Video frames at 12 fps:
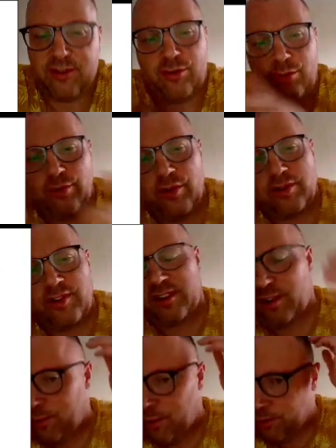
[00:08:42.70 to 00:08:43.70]
next to
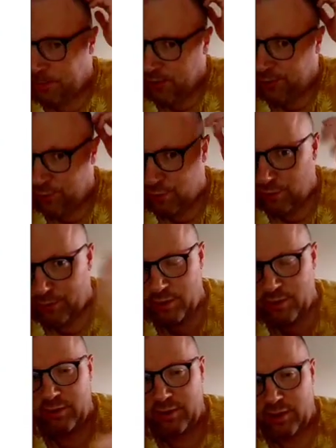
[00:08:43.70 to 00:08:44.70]
setting up the
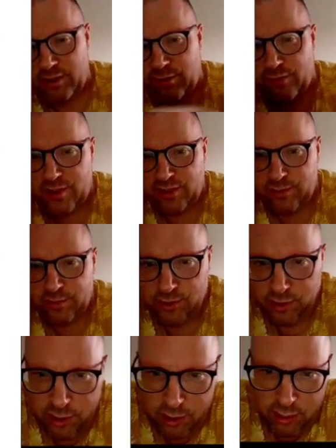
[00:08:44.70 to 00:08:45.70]
platform, next to
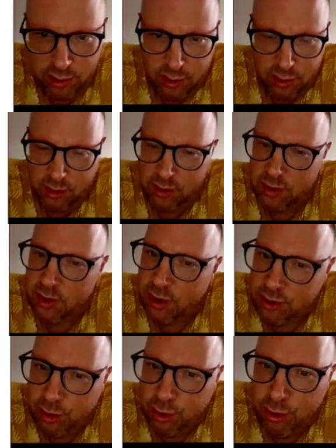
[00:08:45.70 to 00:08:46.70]
investments,
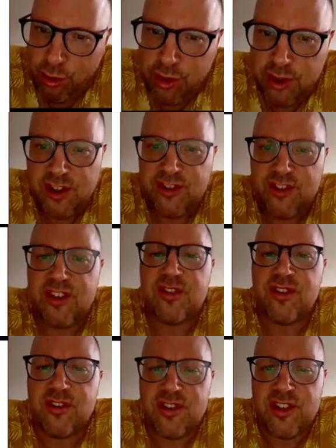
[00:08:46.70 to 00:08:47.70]
also
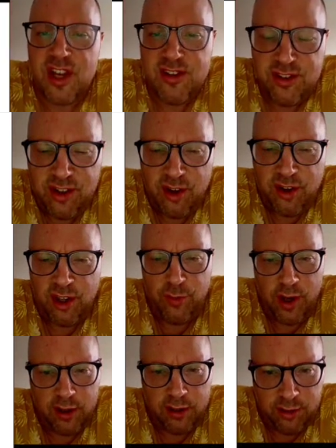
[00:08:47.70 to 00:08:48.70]
organizational changes are
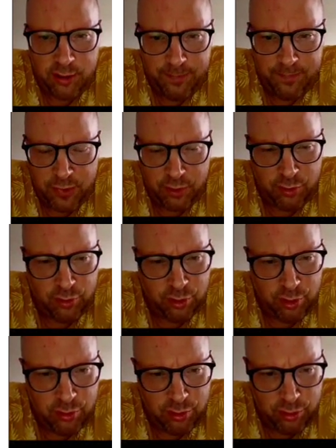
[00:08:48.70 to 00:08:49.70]
required
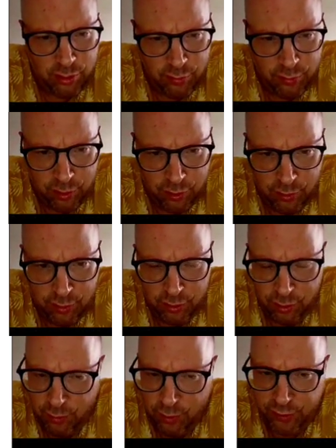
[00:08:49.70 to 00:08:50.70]
to
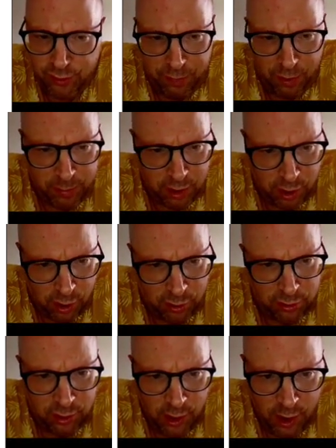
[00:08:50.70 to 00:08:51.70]
move to public
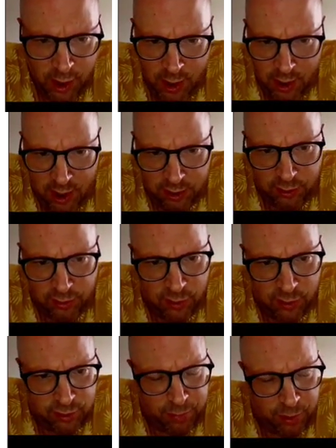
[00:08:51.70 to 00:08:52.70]
cloud and
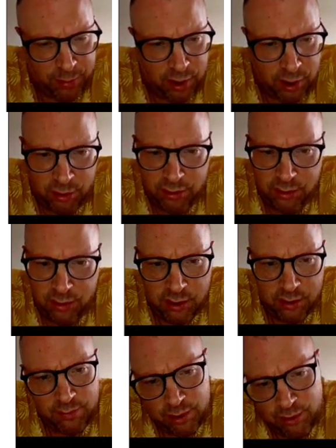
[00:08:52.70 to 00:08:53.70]
to deal with public cloud,
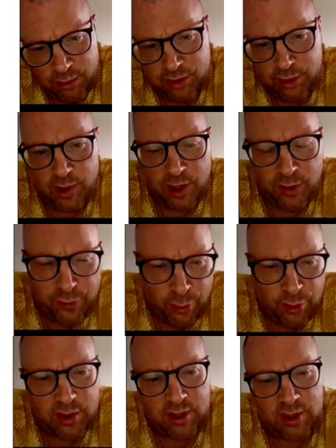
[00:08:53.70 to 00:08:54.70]
because the way
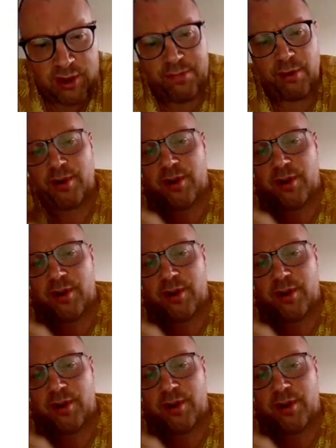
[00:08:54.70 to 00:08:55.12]
of working